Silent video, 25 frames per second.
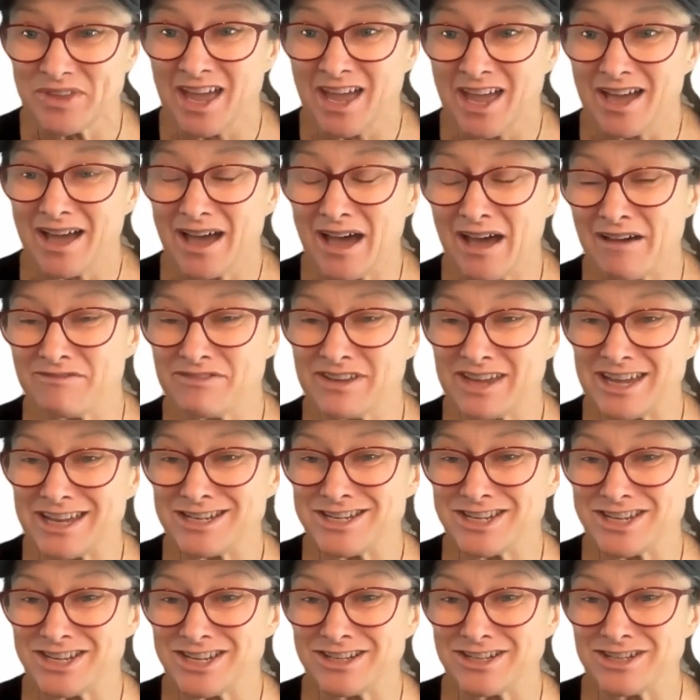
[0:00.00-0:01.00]
RV
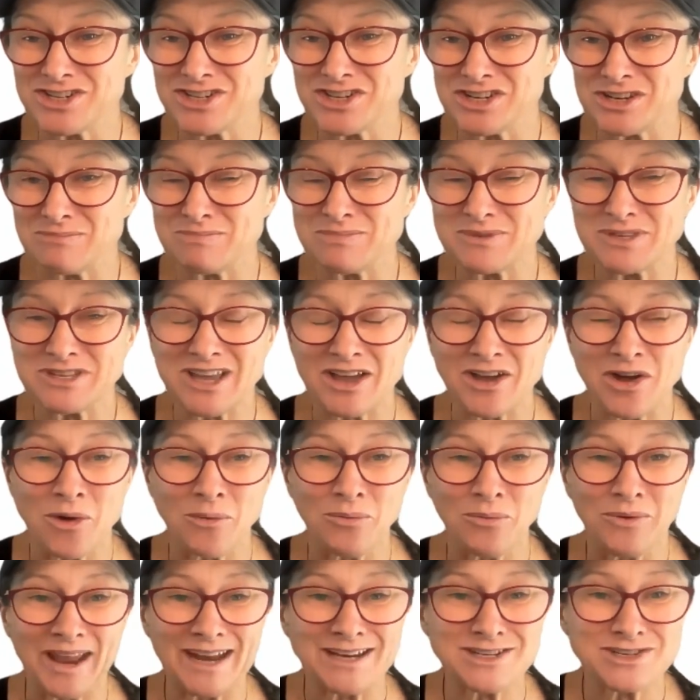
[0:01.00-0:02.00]
dealerships or
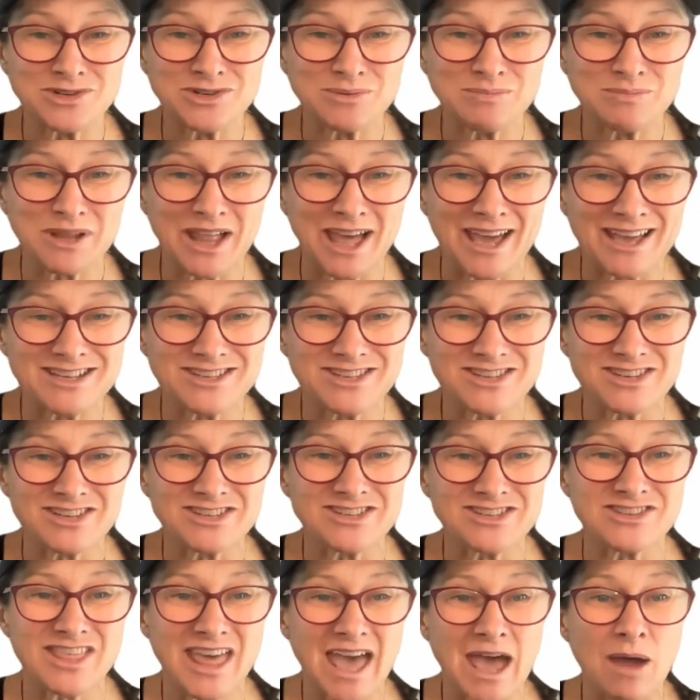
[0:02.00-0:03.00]
rental
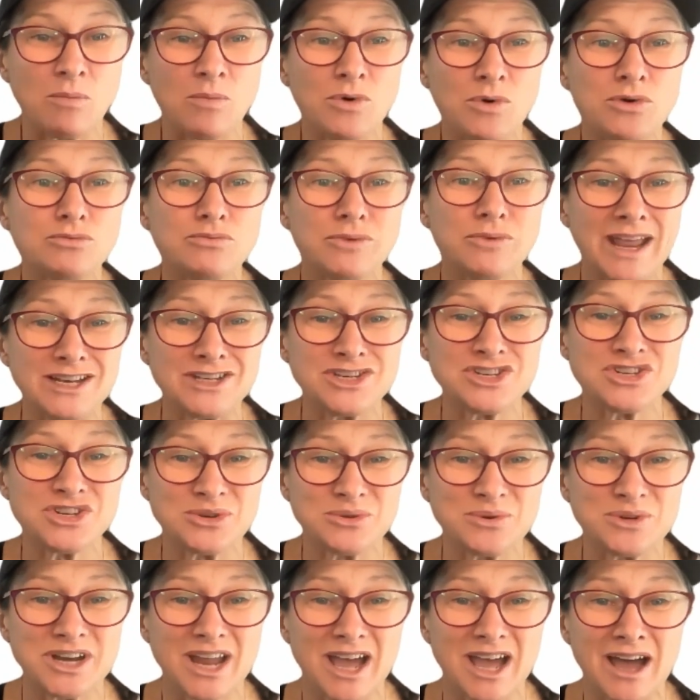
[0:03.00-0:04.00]
places that will rent
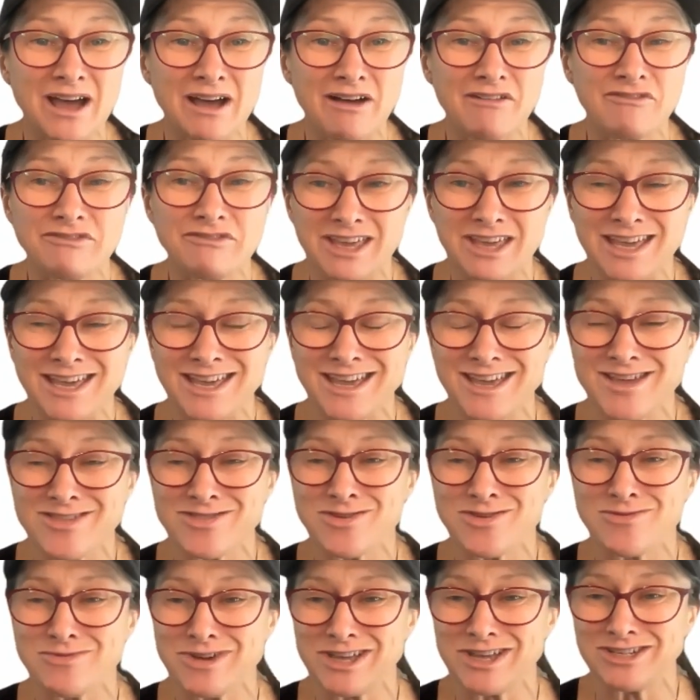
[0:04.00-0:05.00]
you an RV in
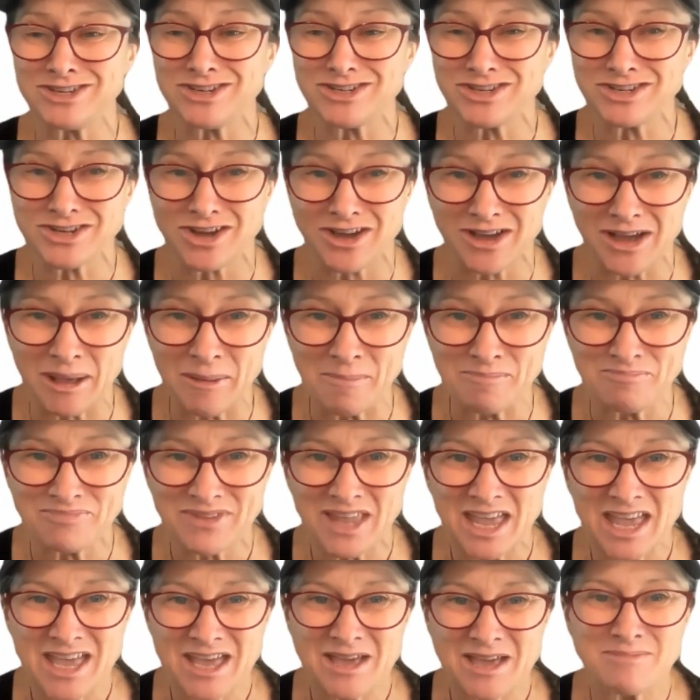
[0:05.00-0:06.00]
the wintertime
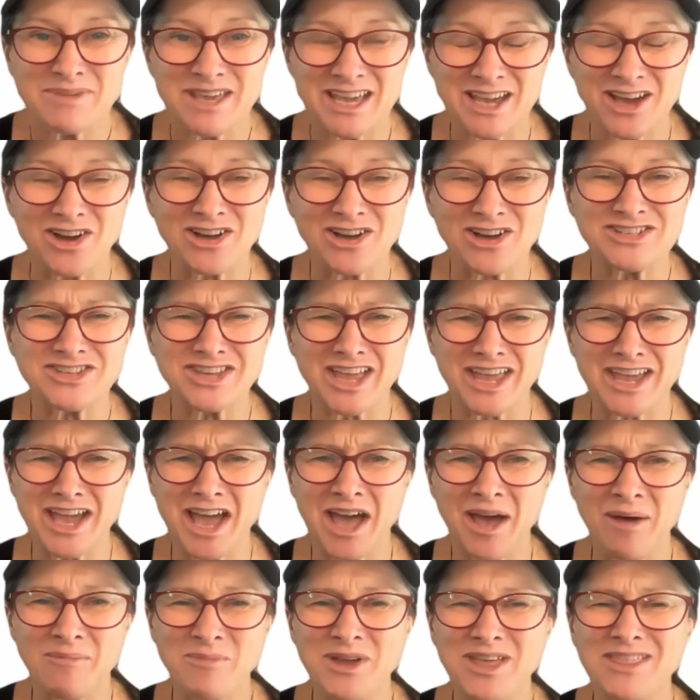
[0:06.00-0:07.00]
because they
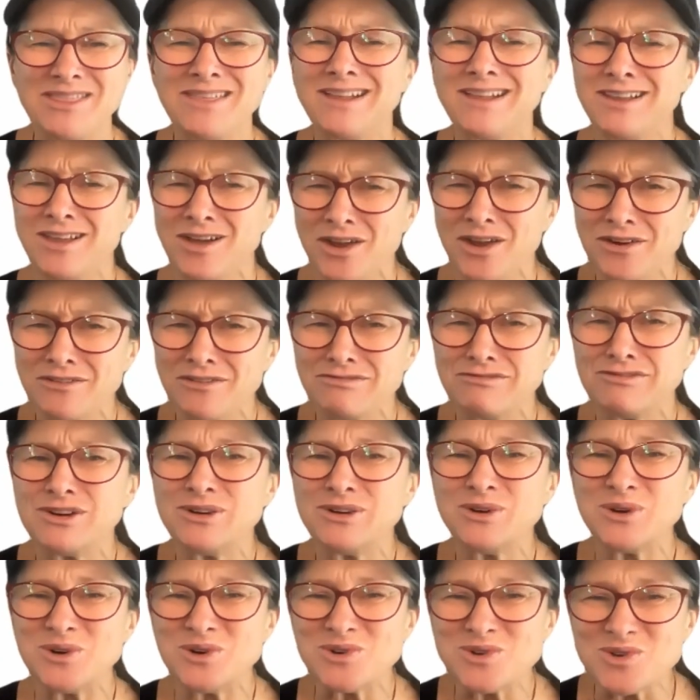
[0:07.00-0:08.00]
come with a lot of
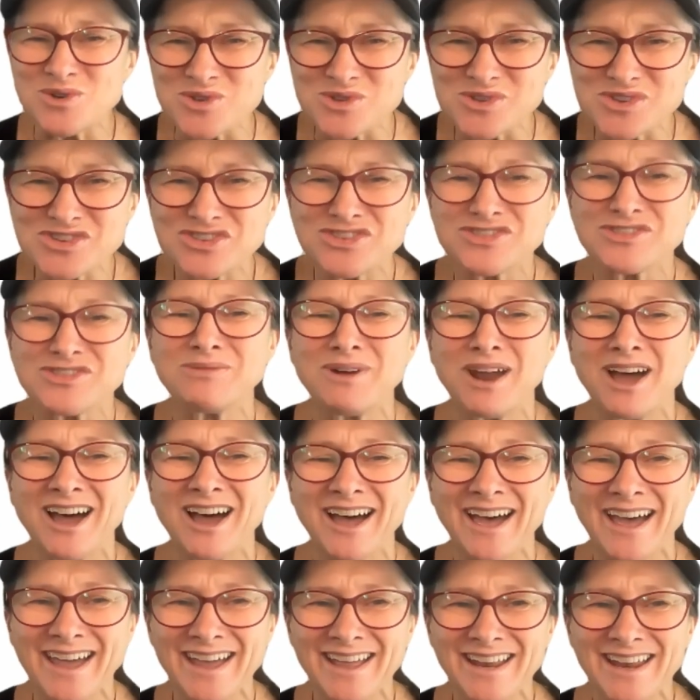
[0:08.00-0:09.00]
rules,
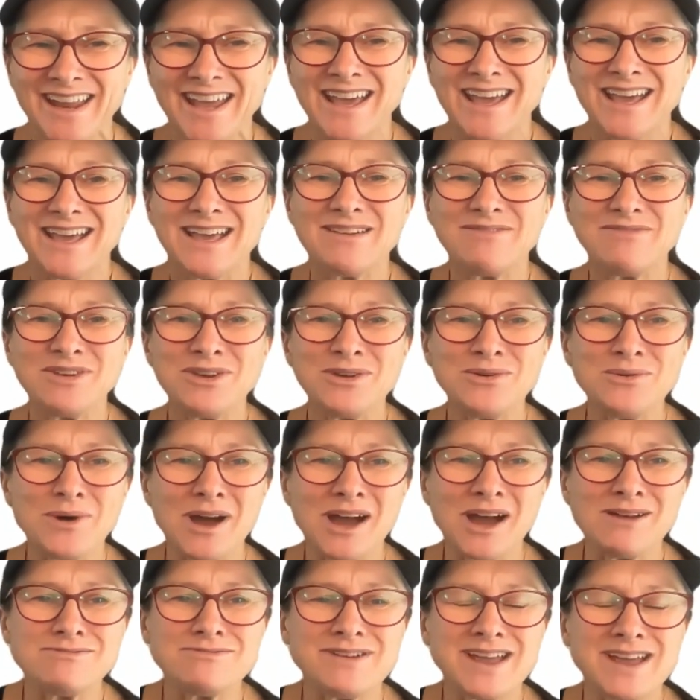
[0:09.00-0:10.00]
right? If you
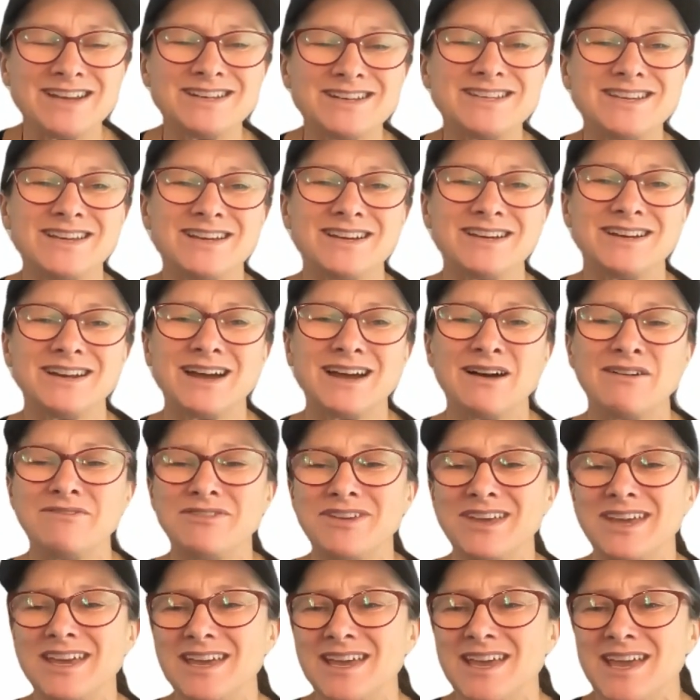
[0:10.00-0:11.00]
are renting an
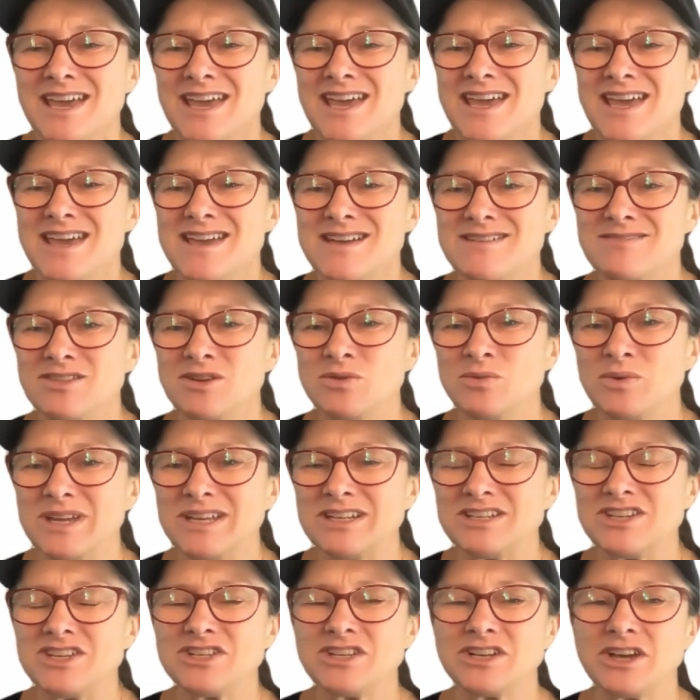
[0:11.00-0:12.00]
RV in the
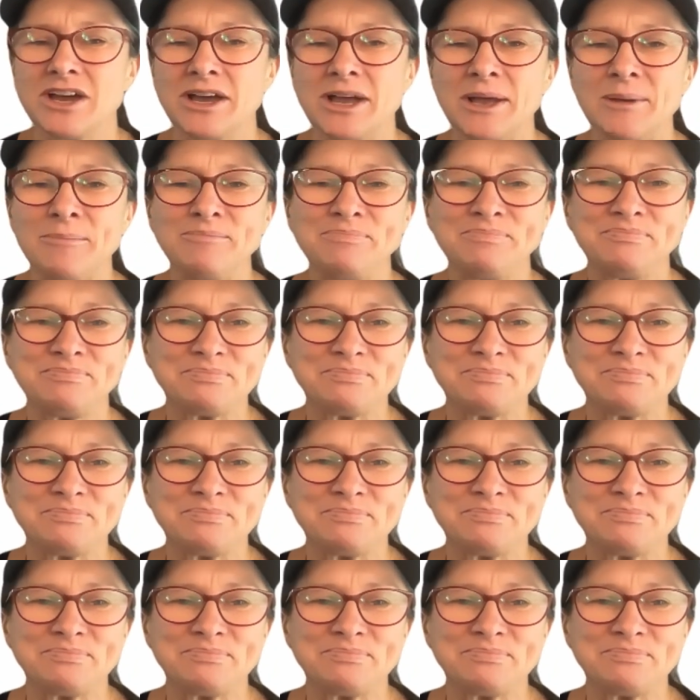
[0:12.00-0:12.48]
wintertime,